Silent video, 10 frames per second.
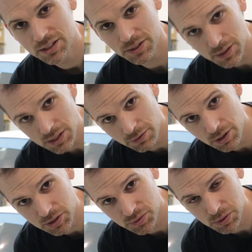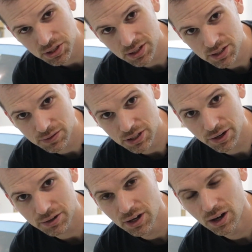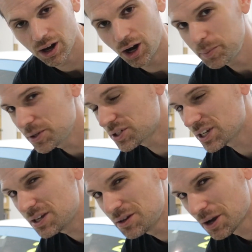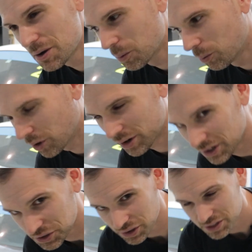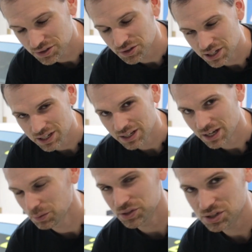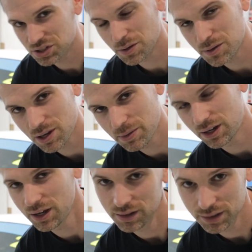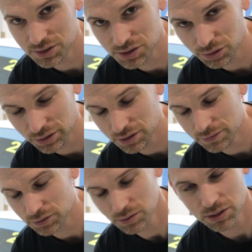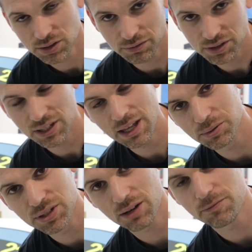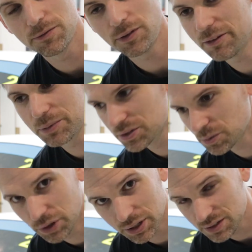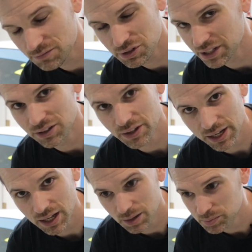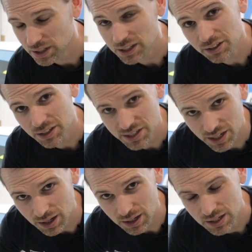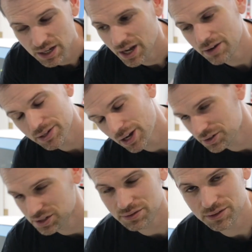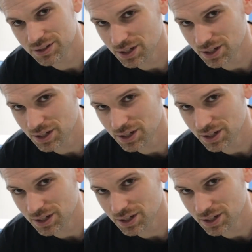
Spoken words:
So thank you very much for watching this video. I hope you see what I was trying to do here. It wasn't just the thing about, hey, let's install an air filter, because obviously that was like 5 minutes work. It's really not that hard, particularly on this car. Every car is different.